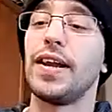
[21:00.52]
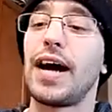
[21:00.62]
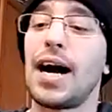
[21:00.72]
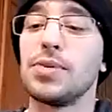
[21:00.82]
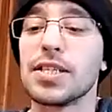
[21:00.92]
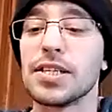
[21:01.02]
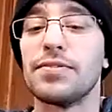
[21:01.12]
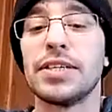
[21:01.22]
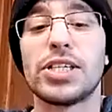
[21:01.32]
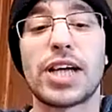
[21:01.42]
I was
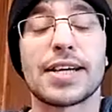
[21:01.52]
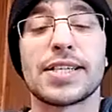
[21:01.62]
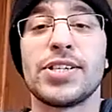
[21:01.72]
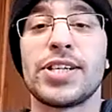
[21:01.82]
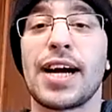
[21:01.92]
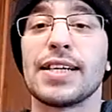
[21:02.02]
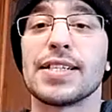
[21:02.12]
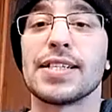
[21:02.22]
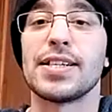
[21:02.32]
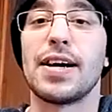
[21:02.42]
living check to check
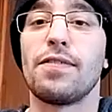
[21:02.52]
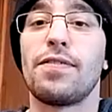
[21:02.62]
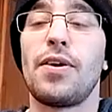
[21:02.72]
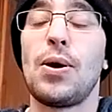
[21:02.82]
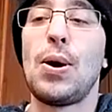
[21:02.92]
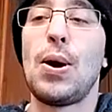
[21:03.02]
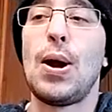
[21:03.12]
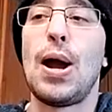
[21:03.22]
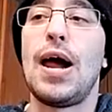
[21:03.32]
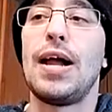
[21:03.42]
and stuff,
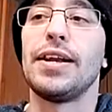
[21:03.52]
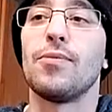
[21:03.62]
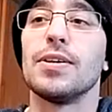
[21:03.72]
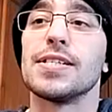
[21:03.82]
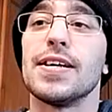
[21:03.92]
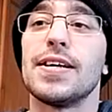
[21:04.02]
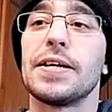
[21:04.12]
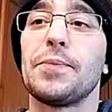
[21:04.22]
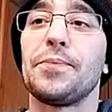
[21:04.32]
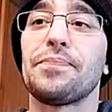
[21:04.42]
and it was
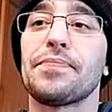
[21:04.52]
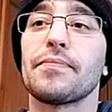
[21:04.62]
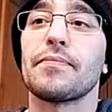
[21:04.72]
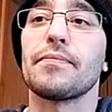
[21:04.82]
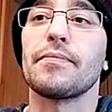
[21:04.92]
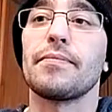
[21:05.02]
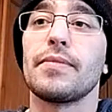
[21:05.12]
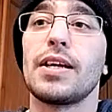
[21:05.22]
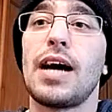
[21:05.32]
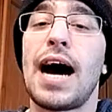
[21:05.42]
like
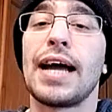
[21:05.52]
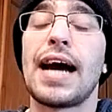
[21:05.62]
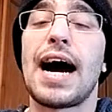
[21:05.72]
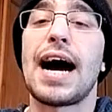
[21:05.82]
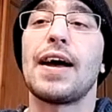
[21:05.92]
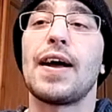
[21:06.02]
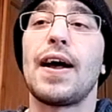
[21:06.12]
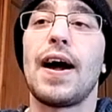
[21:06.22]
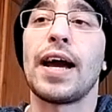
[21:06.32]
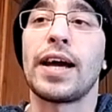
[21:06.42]
I got
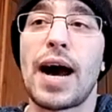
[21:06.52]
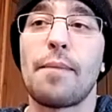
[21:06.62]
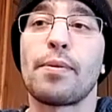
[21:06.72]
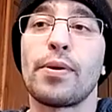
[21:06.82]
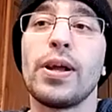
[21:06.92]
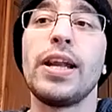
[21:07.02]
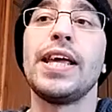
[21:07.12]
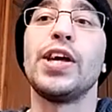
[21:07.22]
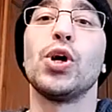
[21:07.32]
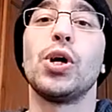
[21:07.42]

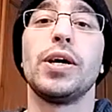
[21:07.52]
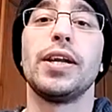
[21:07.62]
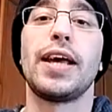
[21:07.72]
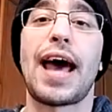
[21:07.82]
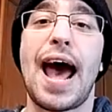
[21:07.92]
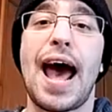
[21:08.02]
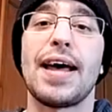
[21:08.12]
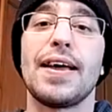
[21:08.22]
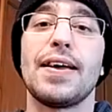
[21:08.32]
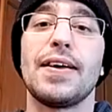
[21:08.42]
pretty good
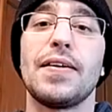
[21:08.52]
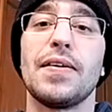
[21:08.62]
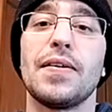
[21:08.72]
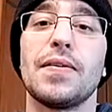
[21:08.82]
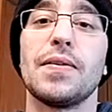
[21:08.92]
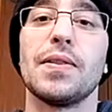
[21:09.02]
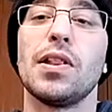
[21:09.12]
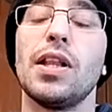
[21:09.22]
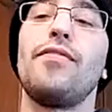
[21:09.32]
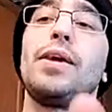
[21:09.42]
at
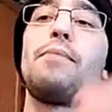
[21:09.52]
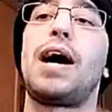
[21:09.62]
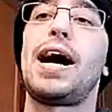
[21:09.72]
living